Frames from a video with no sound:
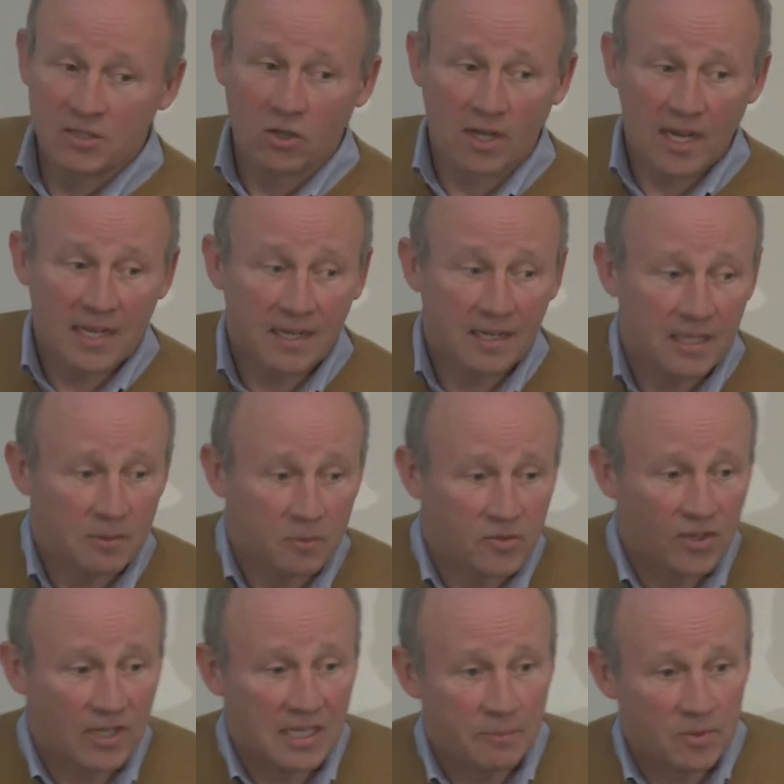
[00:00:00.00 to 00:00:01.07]
organically was
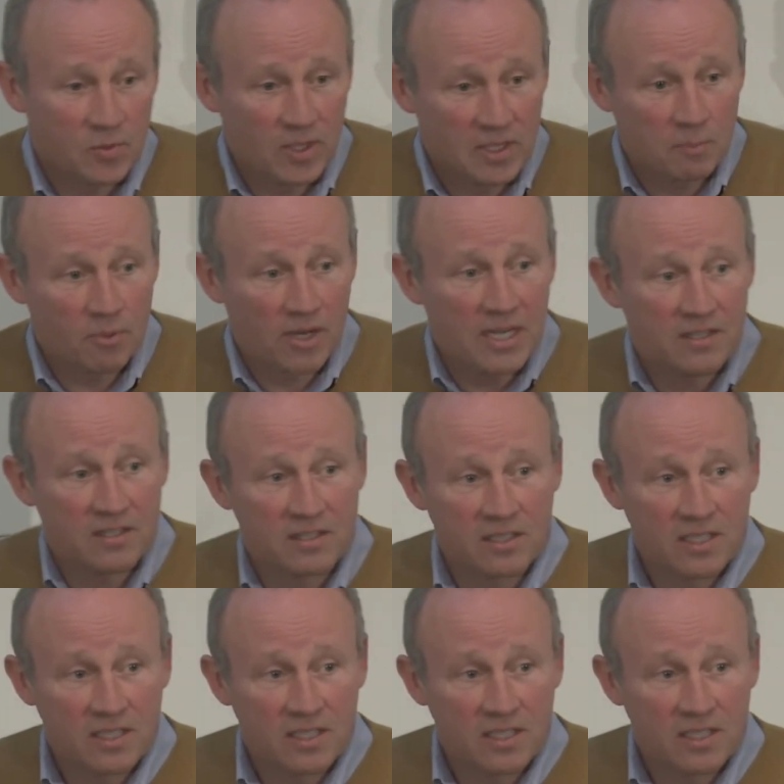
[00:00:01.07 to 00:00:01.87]
really between Brendan